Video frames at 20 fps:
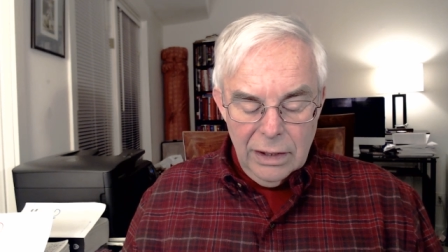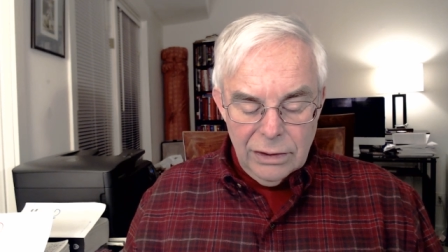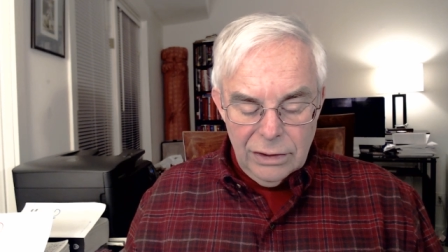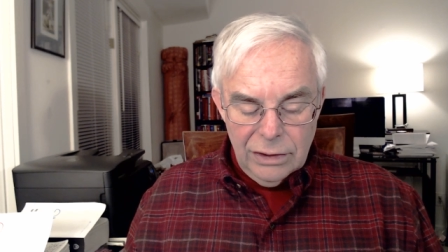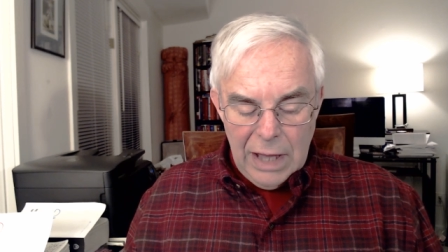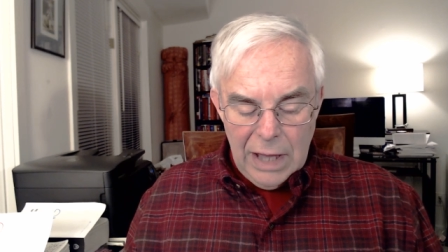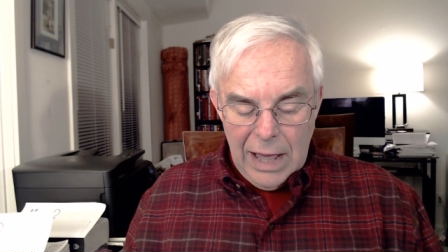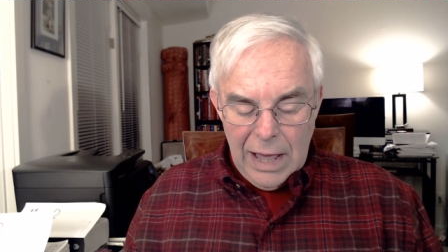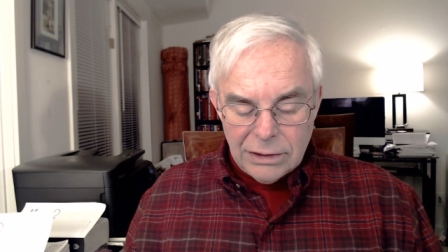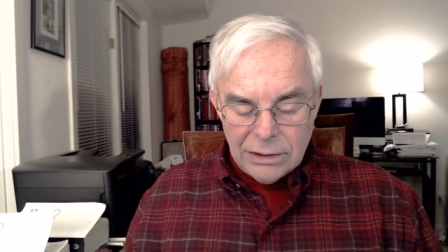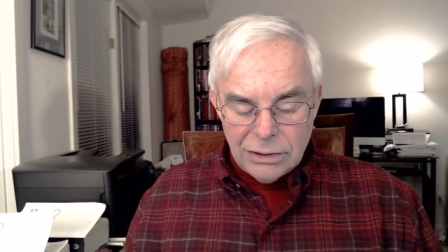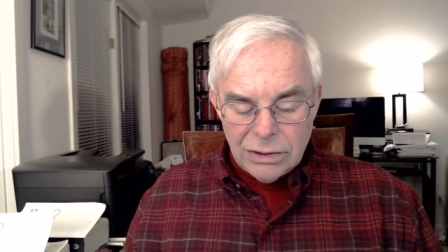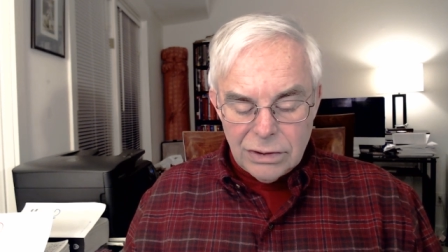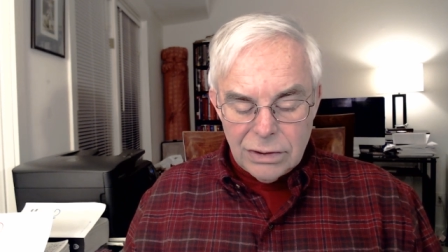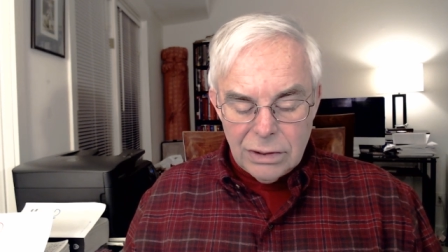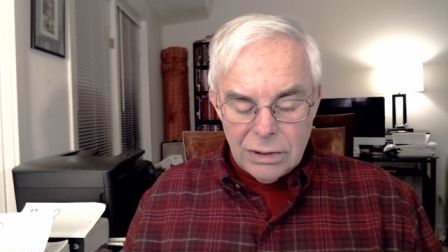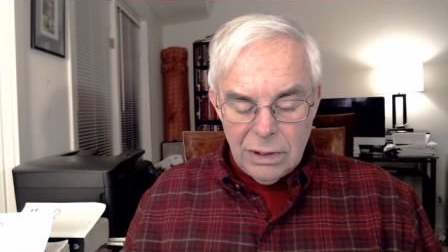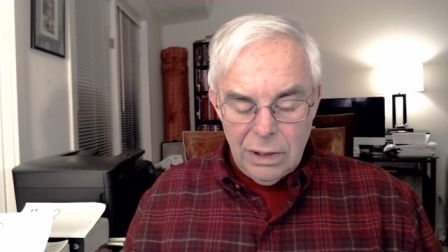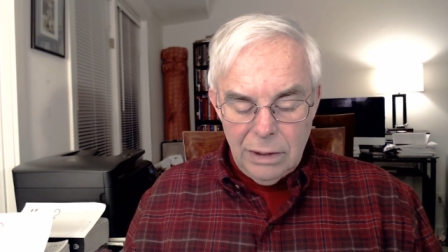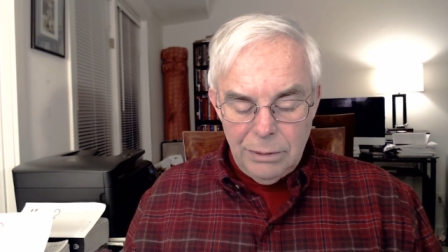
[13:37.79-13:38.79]

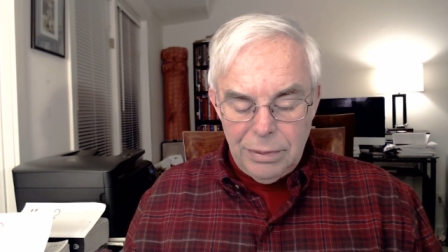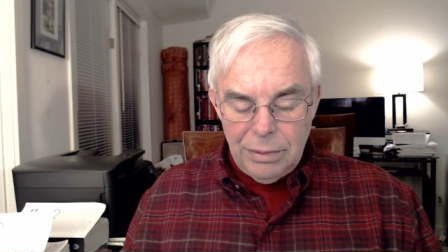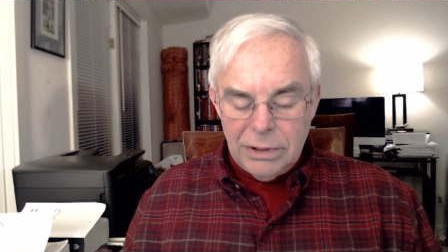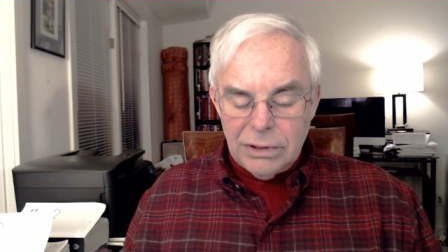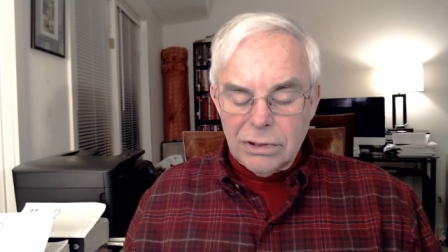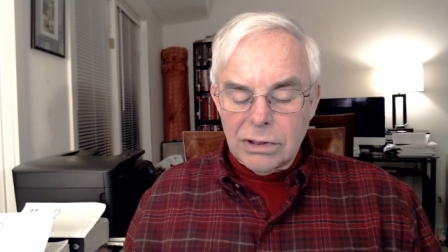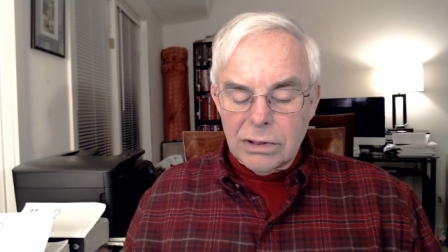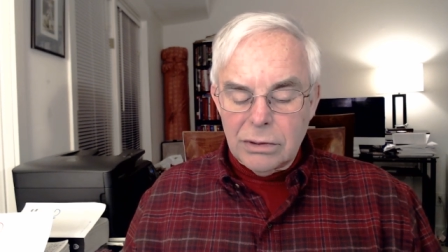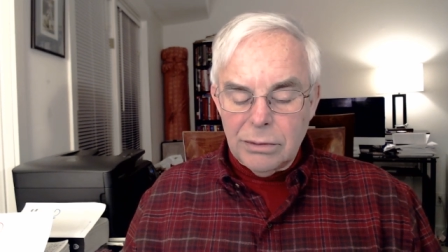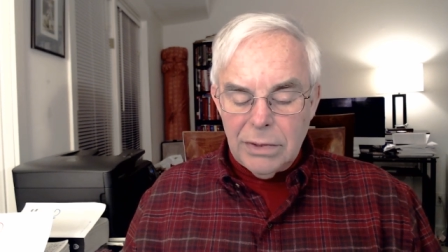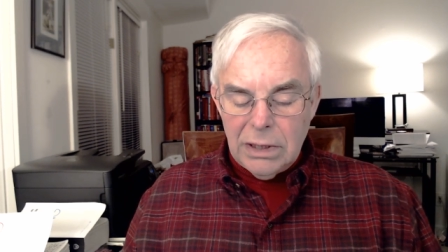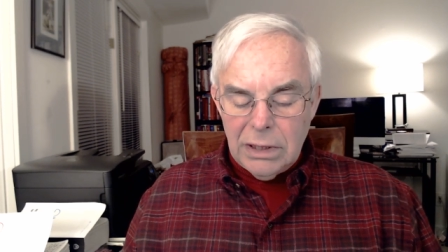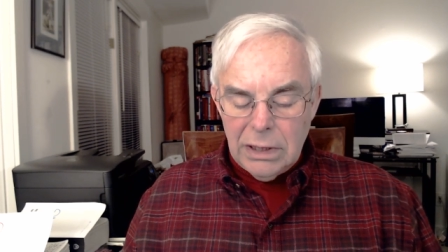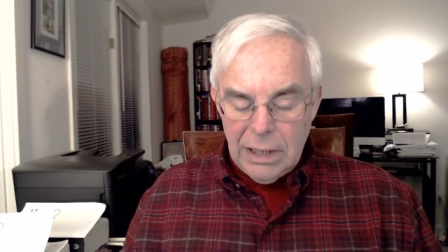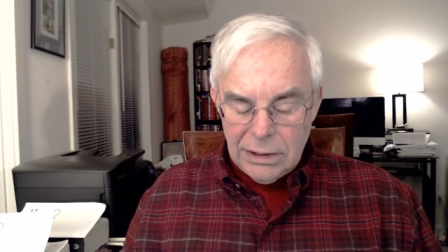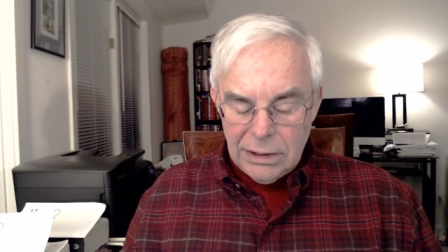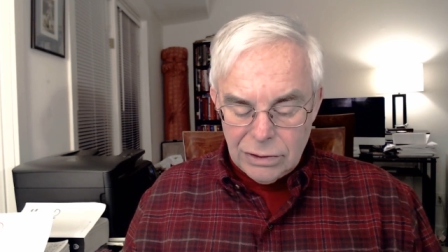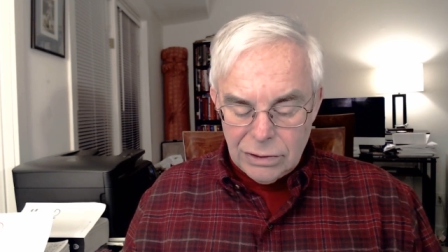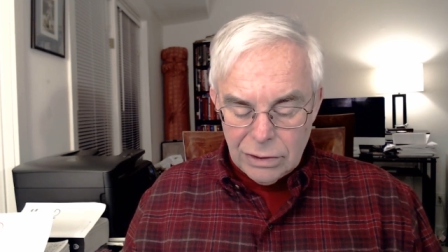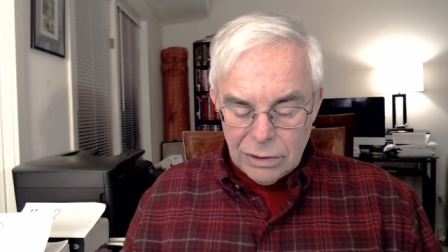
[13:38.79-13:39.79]
That's
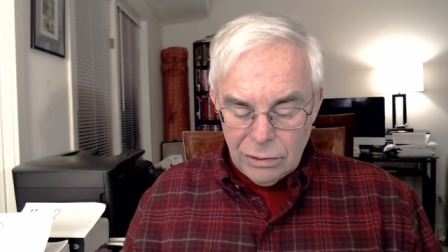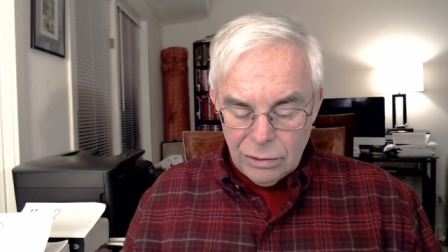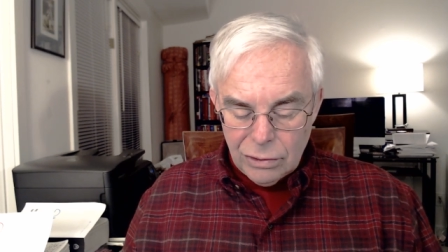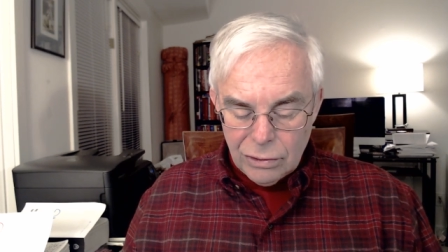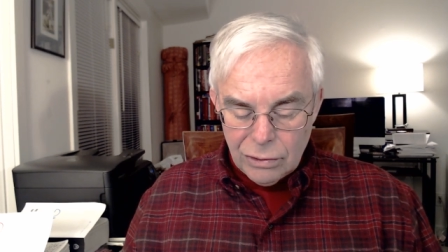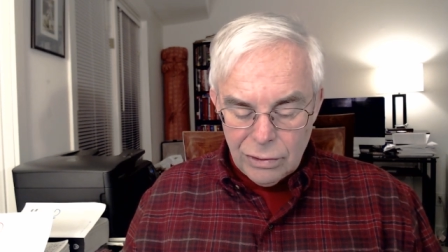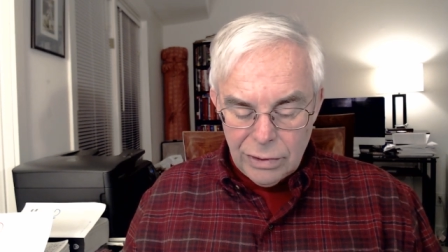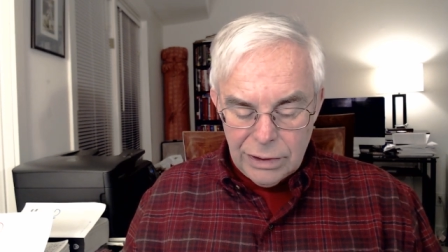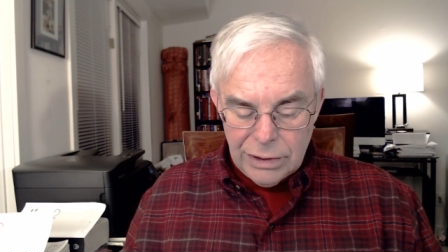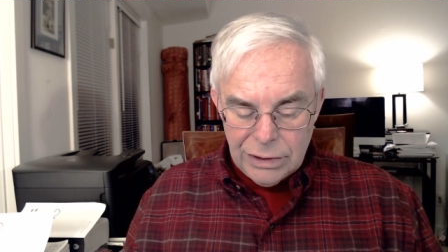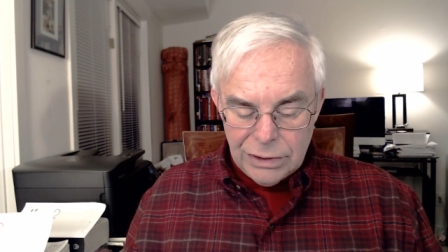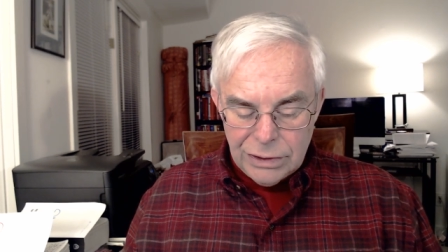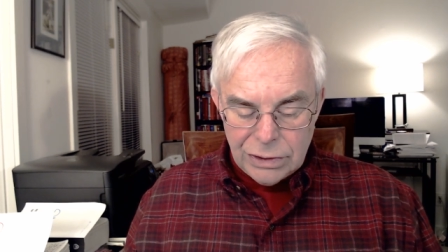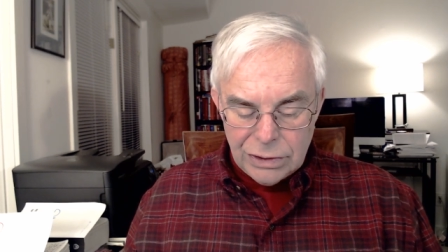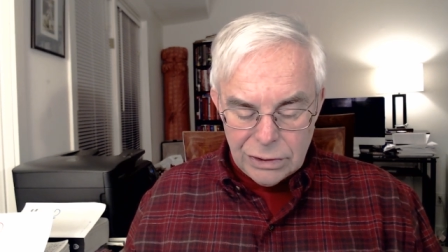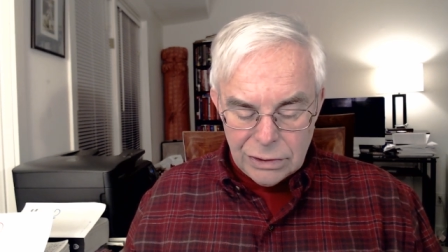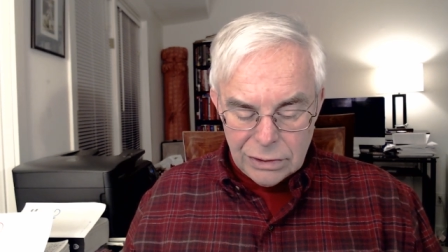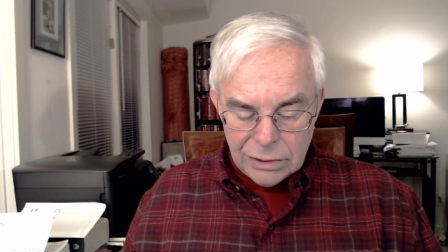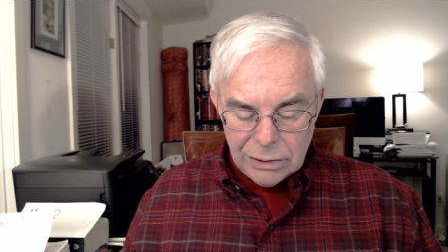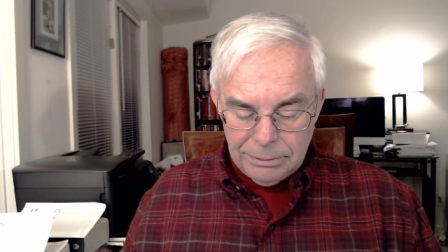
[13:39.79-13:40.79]
epistemological
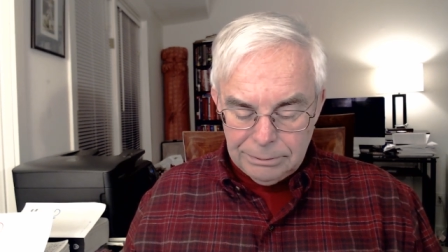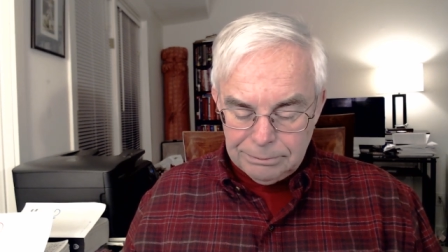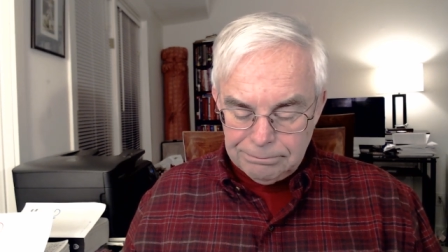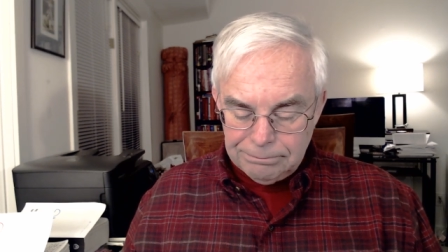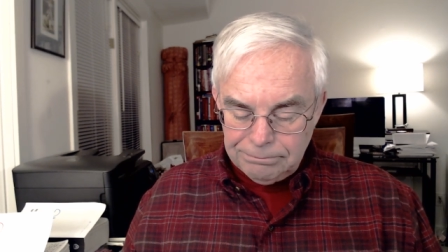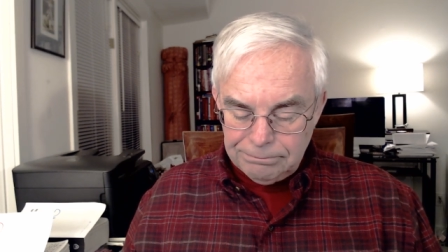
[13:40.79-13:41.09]
criticism.